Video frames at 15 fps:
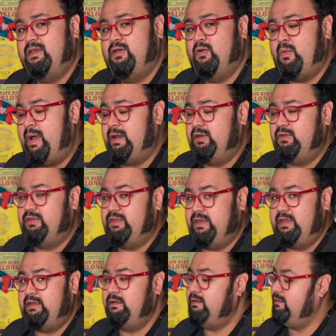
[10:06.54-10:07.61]
Why do you
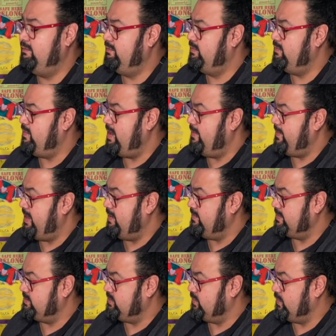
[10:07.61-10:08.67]
think the white man
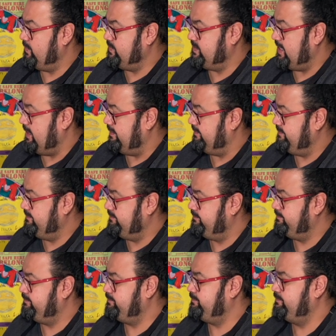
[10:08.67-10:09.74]
was so upset?
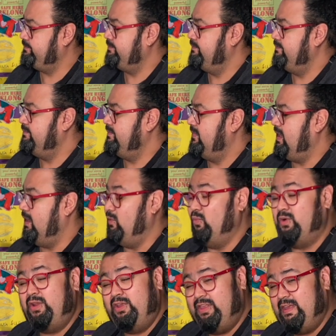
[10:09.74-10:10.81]
And
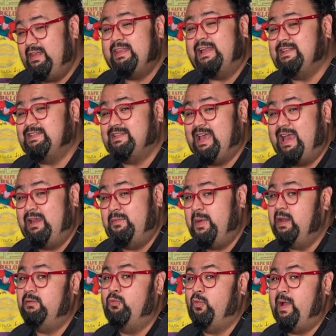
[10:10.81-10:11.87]
what do you think that sign
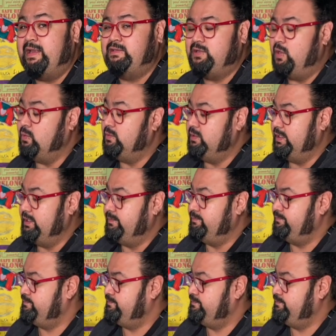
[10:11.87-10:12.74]
meant, whites only?